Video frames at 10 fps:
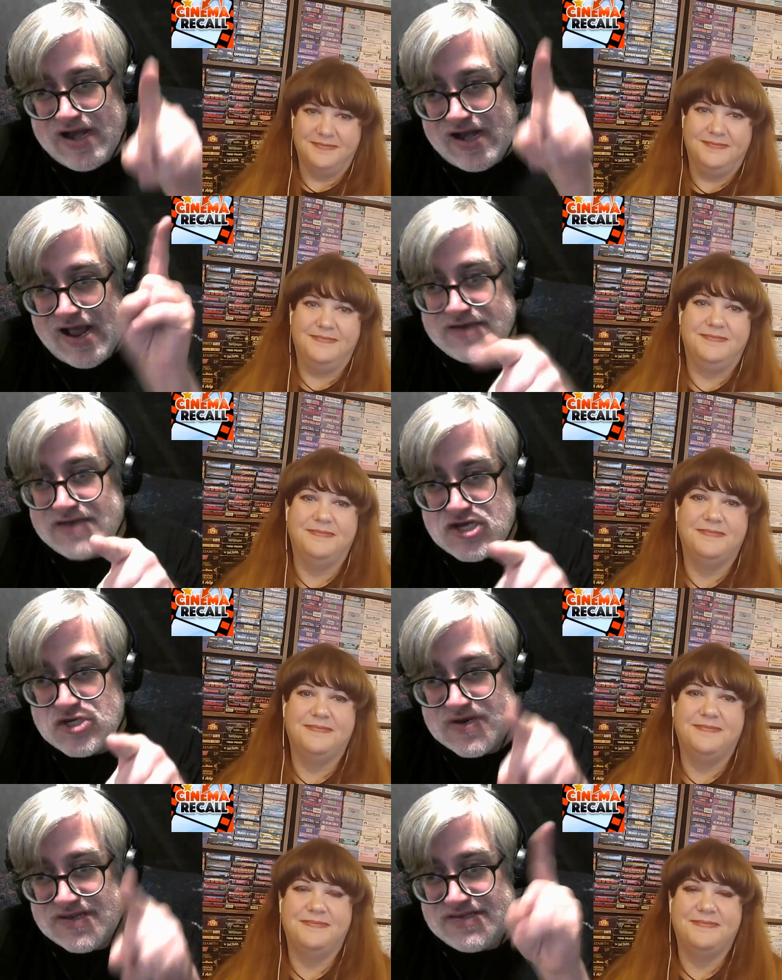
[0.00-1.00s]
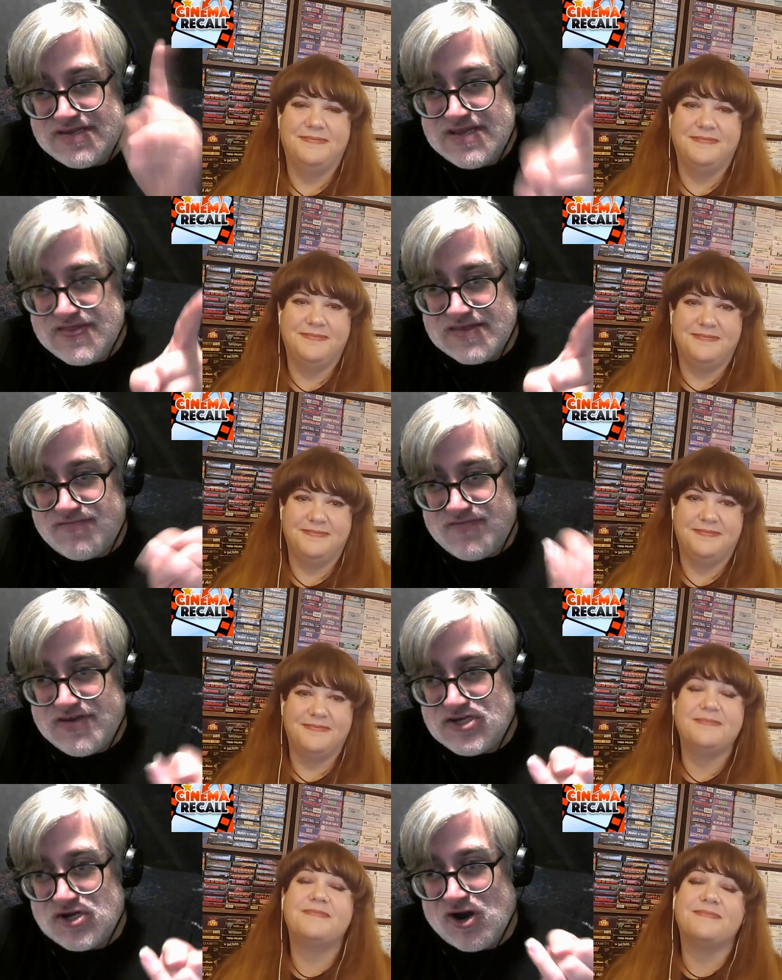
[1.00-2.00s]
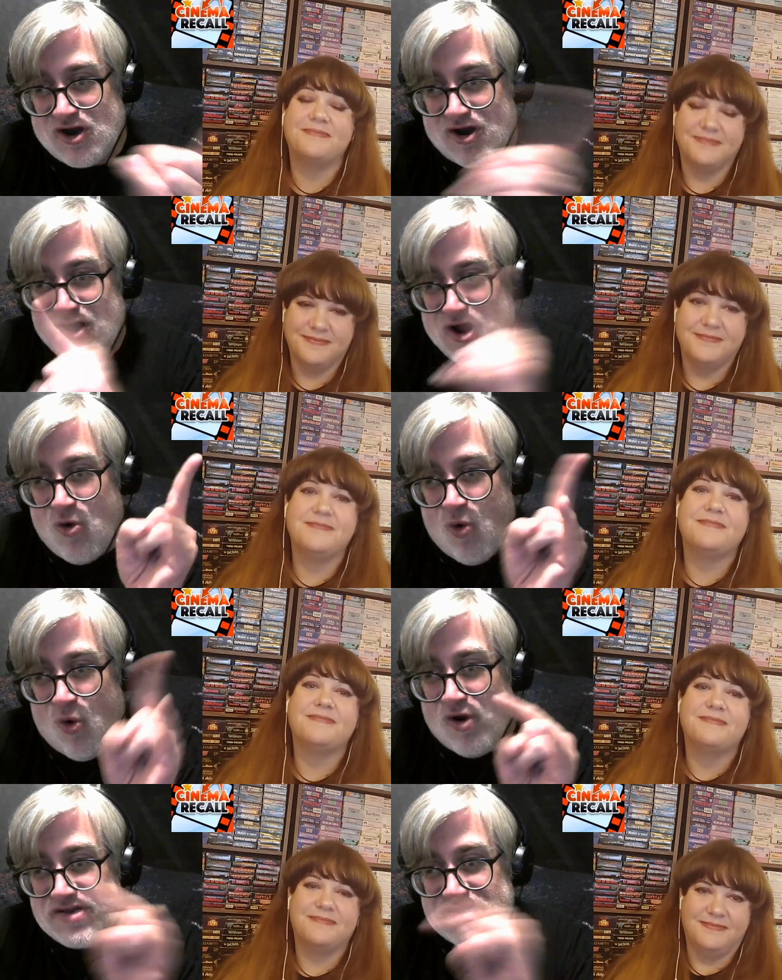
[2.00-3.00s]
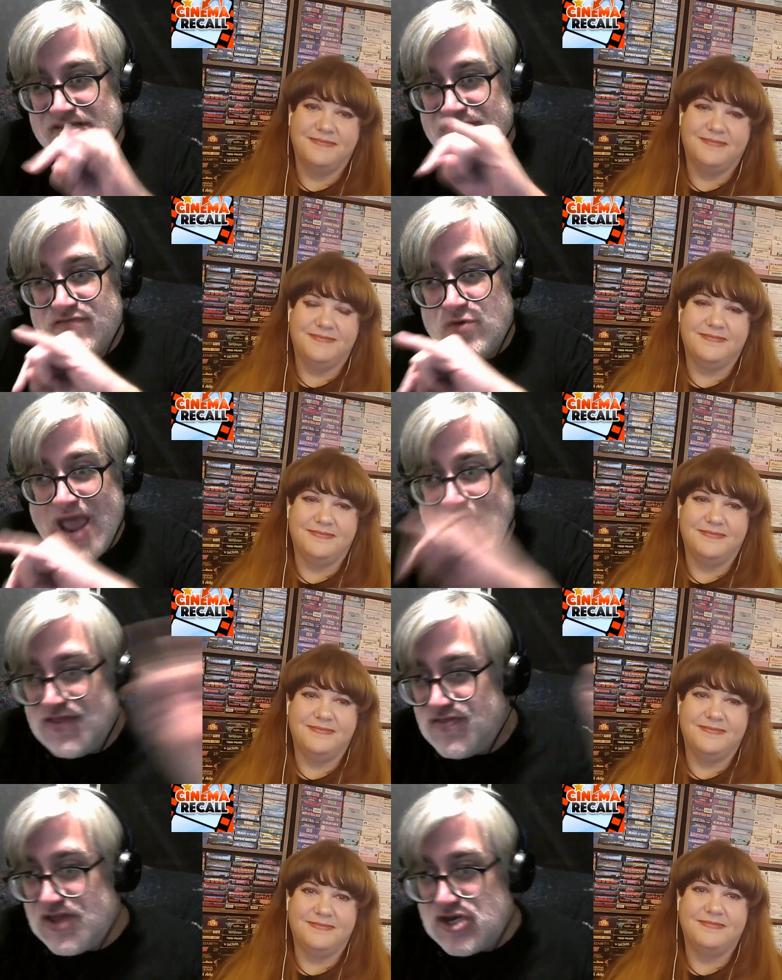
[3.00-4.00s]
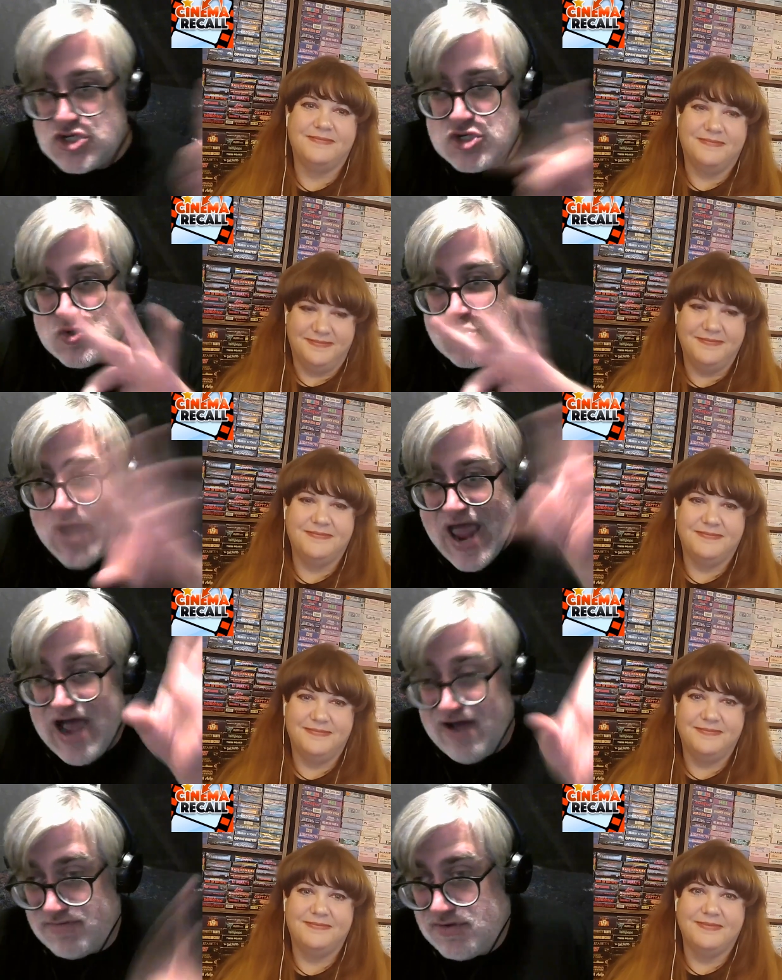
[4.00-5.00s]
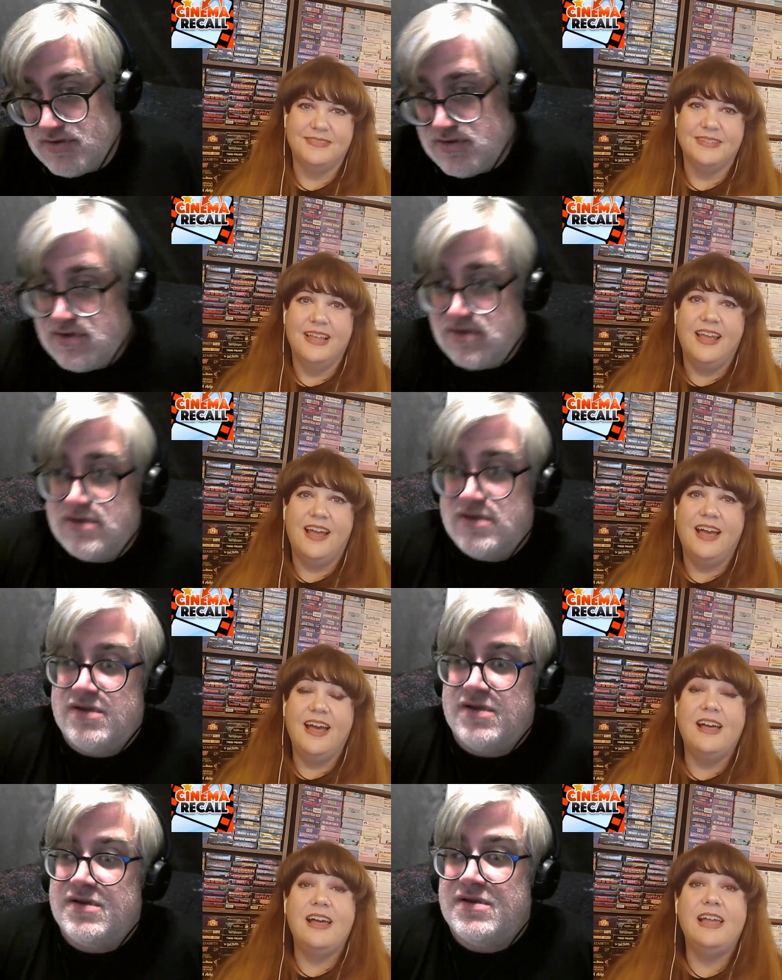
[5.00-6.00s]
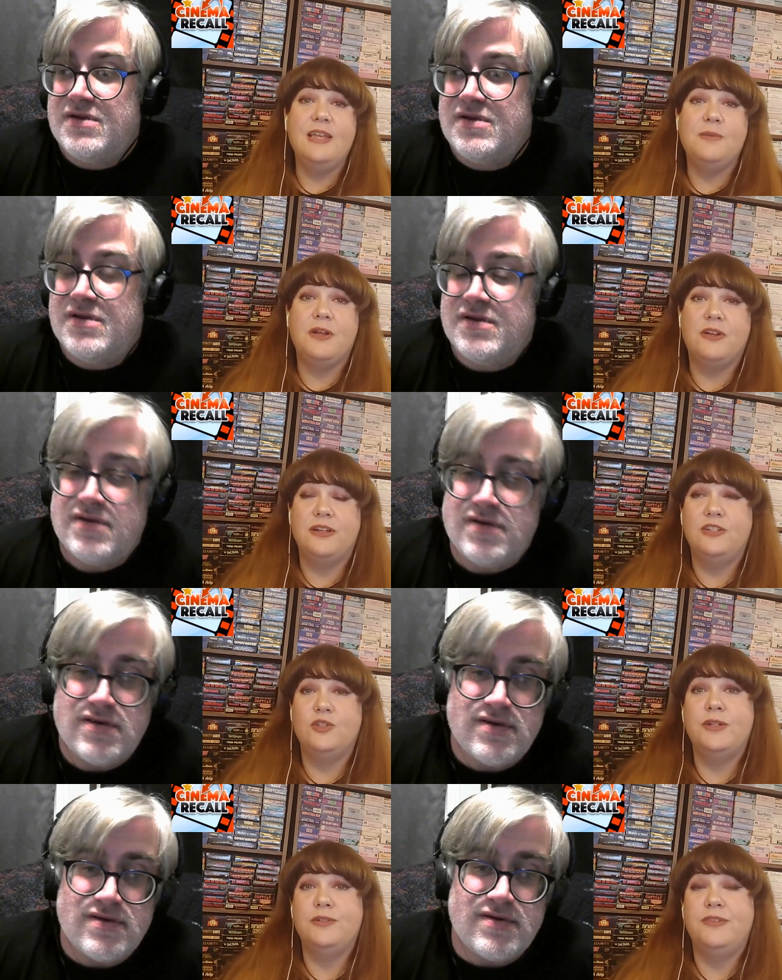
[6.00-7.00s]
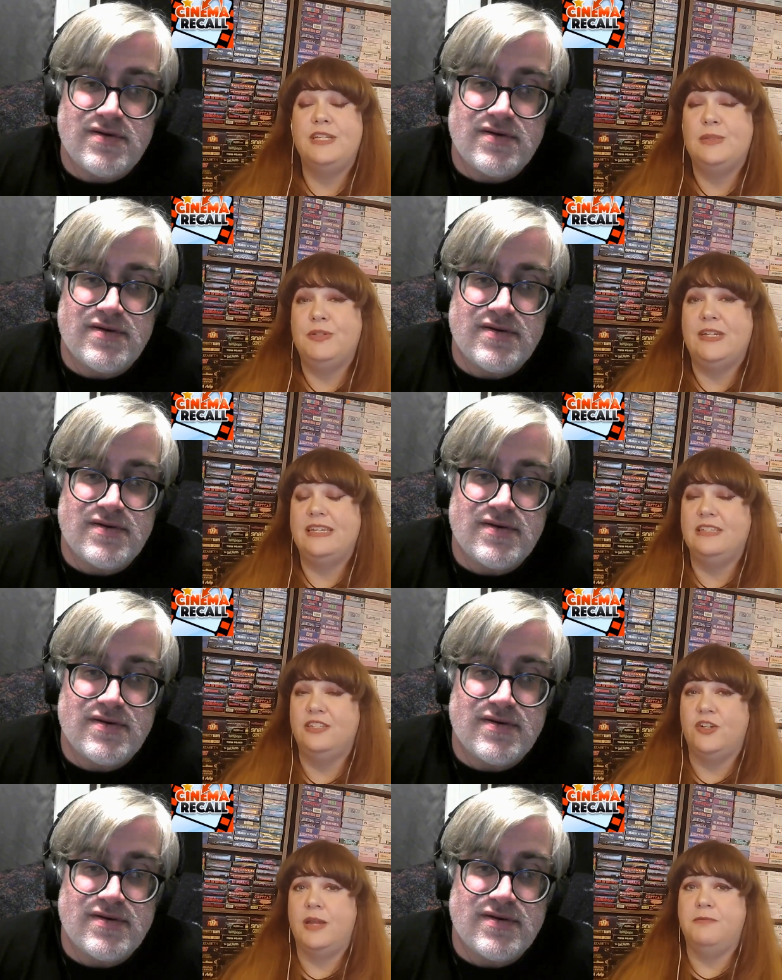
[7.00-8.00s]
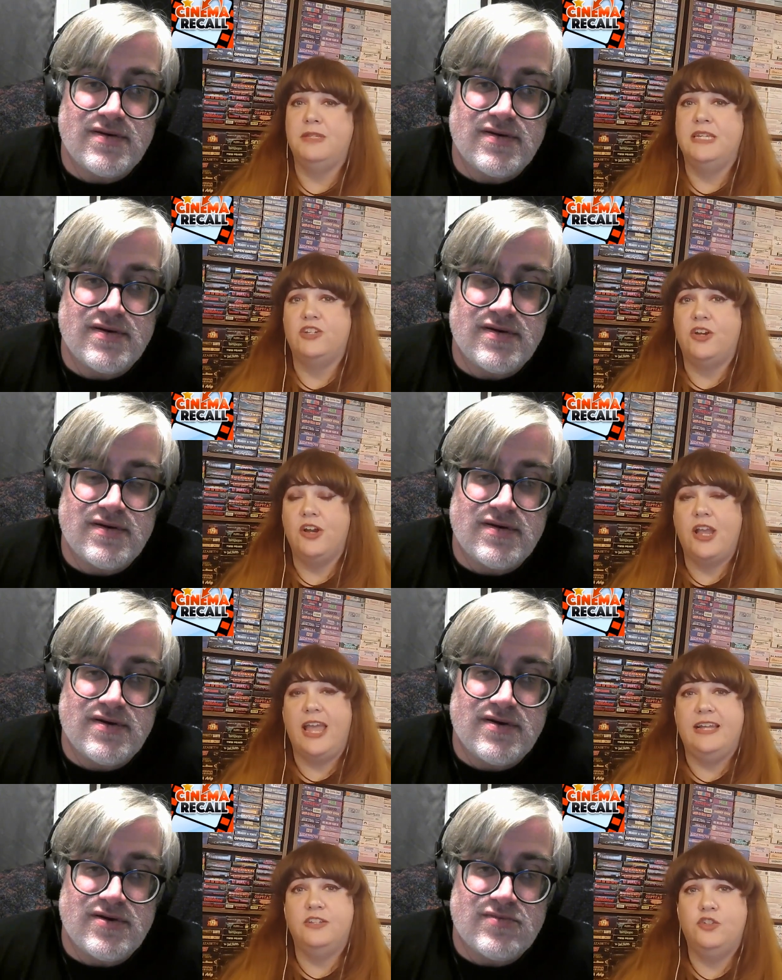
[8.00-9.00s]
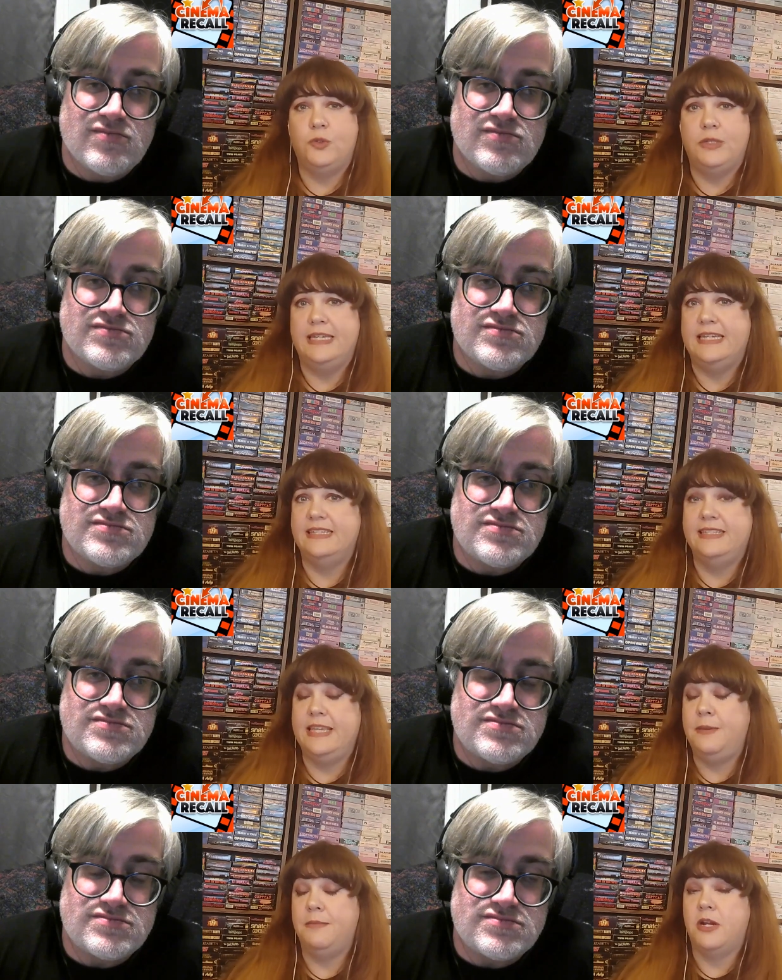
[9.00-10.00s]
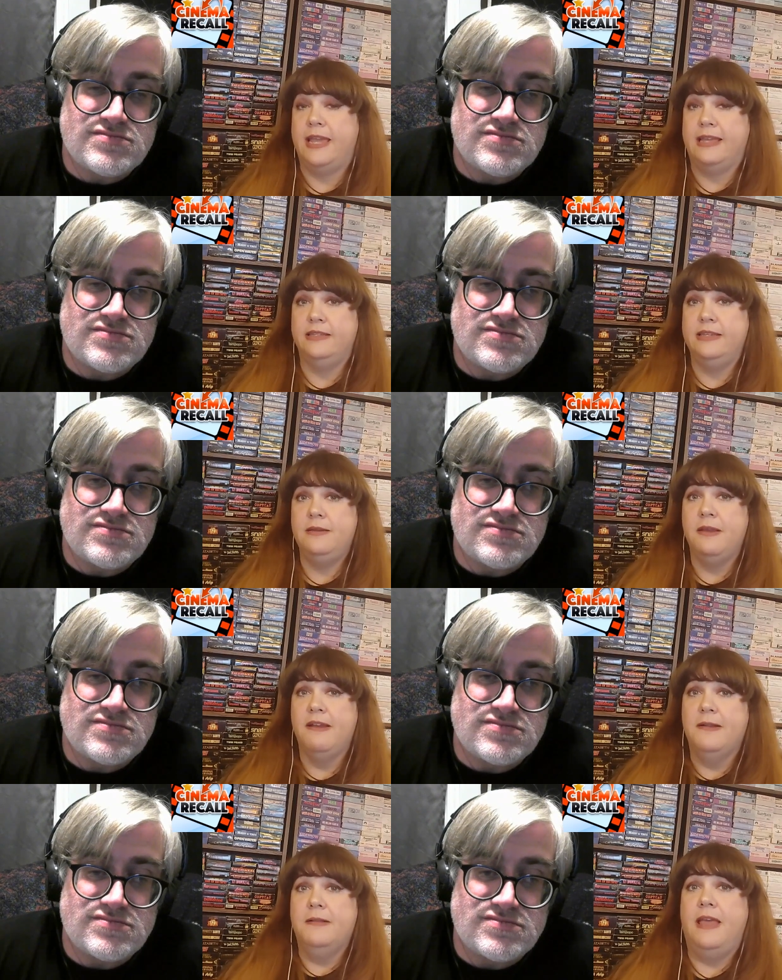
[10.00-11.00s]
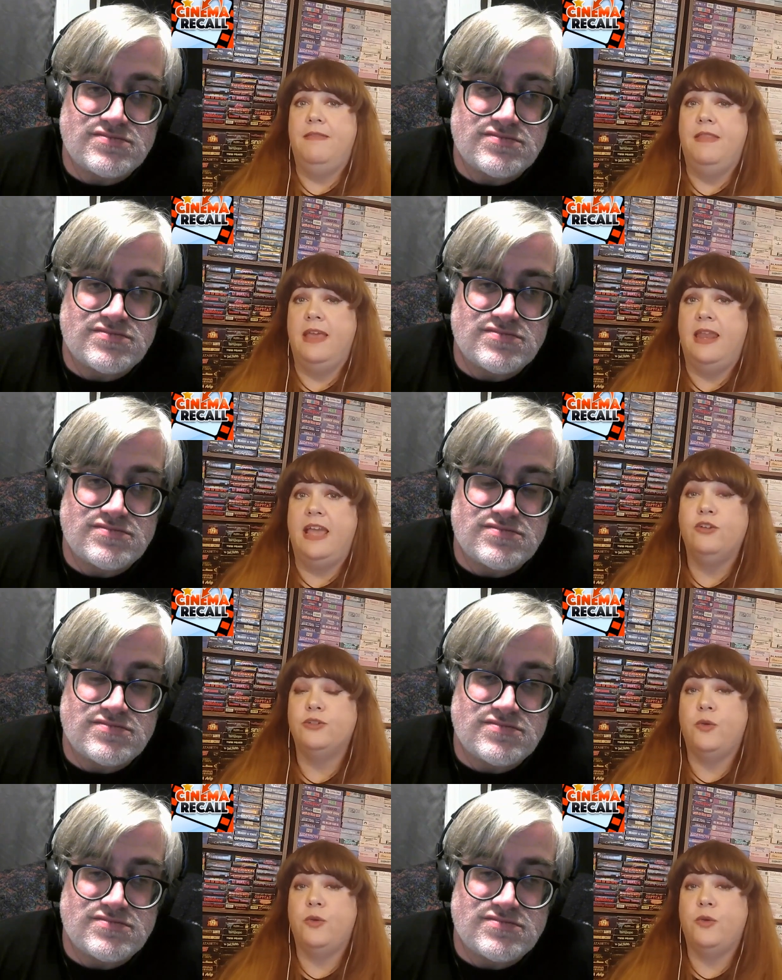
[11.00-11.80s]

Speaker 1: to contact you to see this feature or just to view anything you have?
Speaker 2: Uh, I am on Twitter, Facebook, Instagram, TikTok as Julia C. Marchese. And then